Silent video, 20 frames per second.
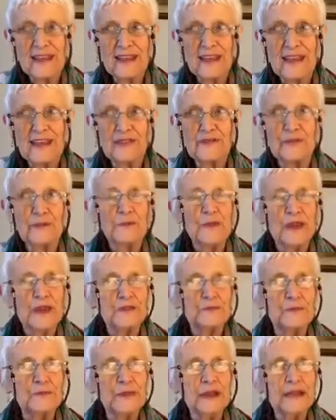
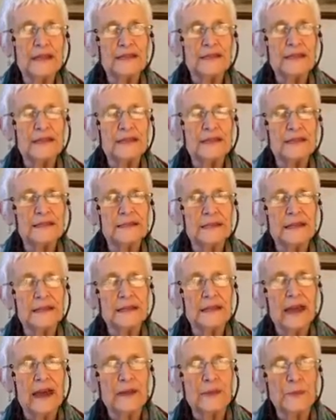It means that it
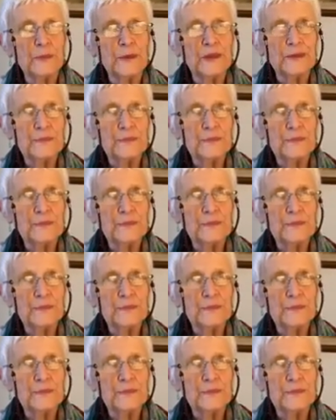can